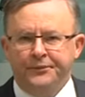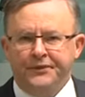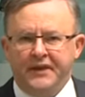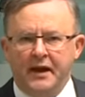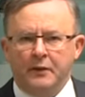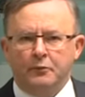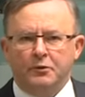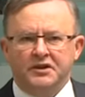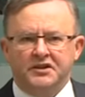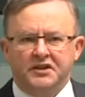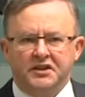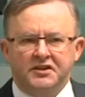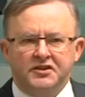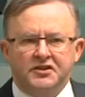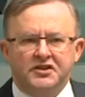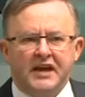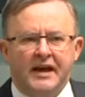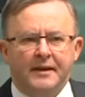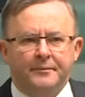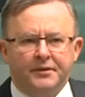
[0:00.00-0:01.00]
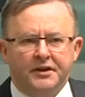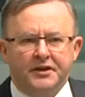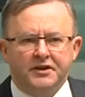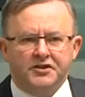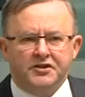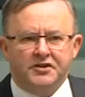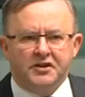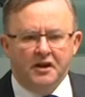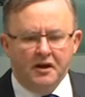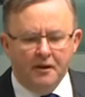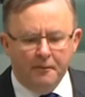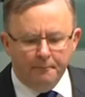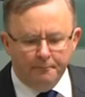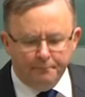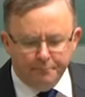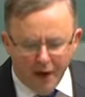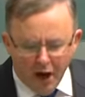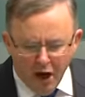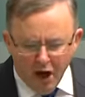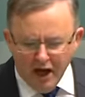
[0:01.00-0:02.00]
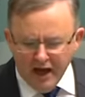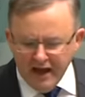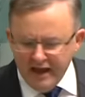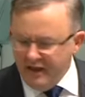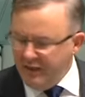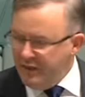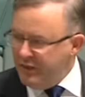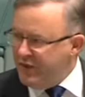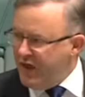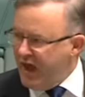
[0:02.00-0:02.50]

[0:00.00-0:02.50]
that was established by